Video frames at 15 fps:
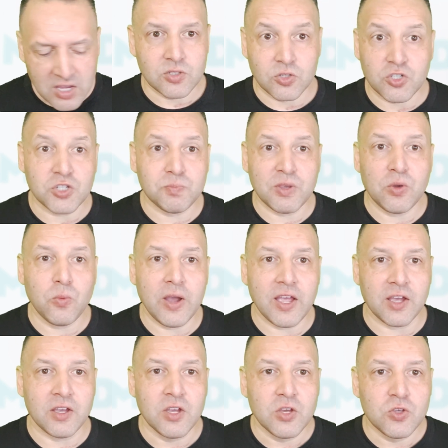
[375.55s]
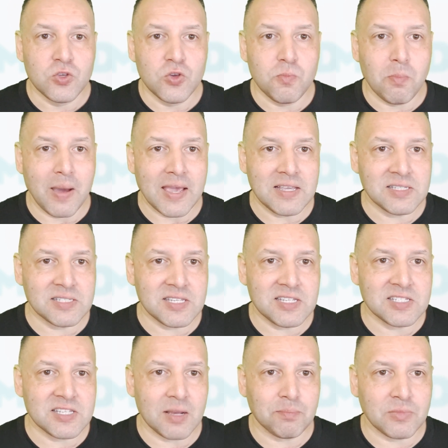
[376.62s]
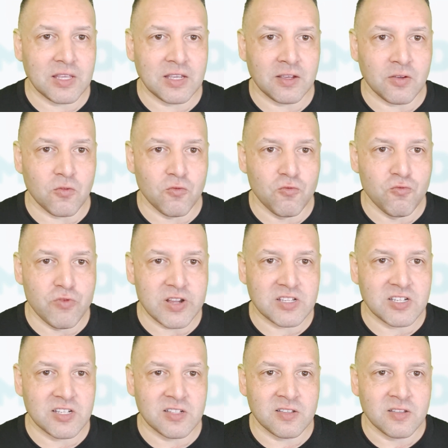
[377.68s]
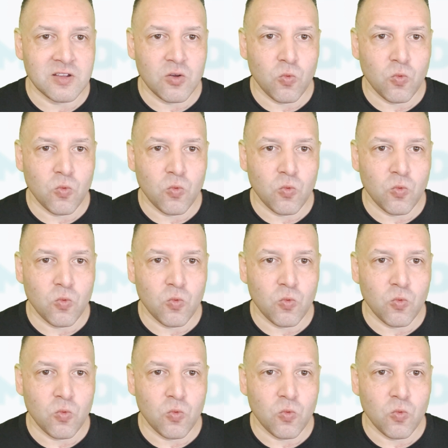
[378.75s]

So just be aware, you may see something written